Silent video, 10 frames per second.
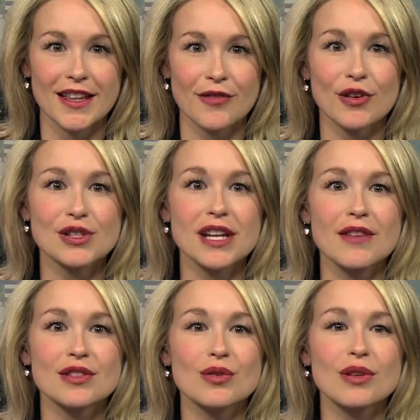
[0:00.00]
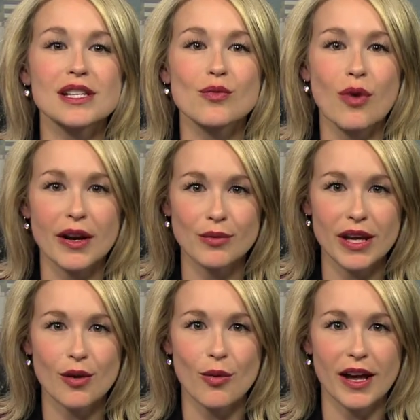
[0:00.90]
The first day of school is one week
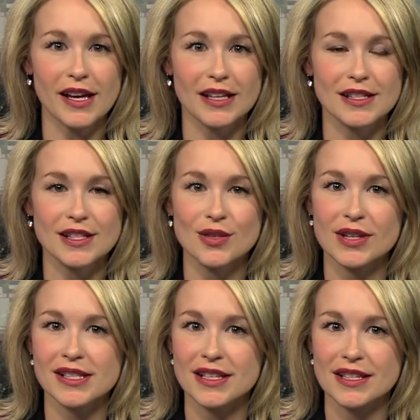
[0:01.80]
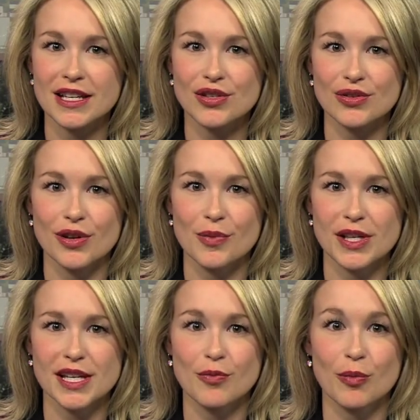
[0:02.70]
away and students and teachers are
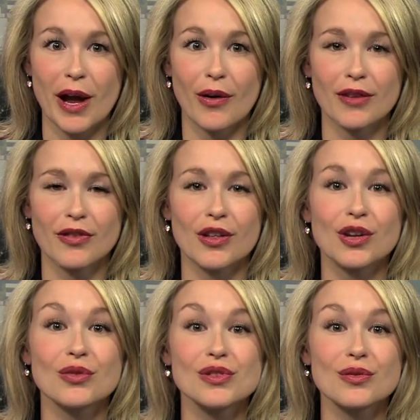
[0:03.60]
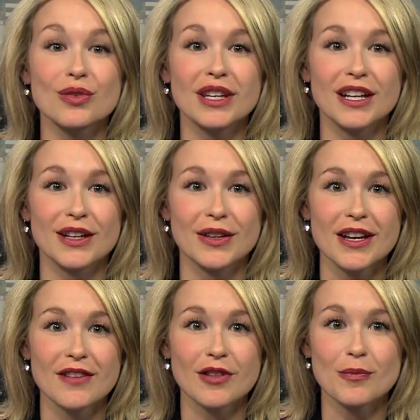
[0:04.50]
busy preparing for the new school year.
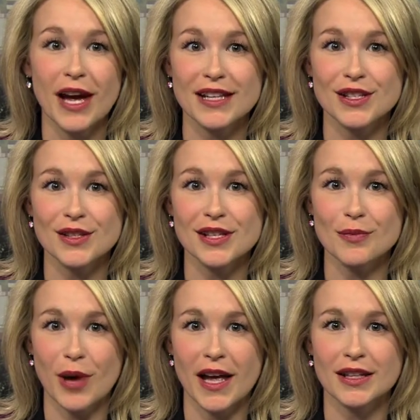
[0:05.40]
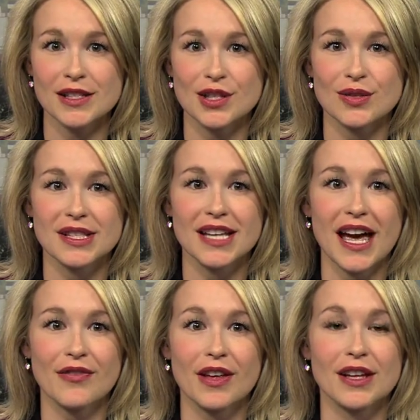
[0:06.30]
From pencils and pens to
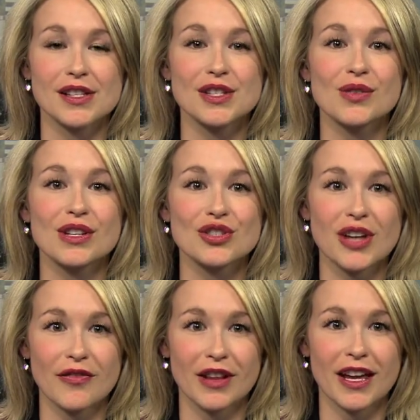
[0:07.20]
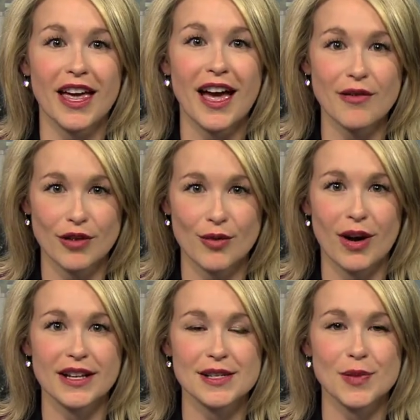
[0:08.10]
staffing and student shuffling, everyone
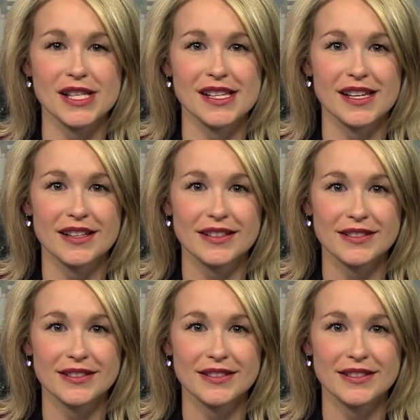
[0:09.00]
is busy.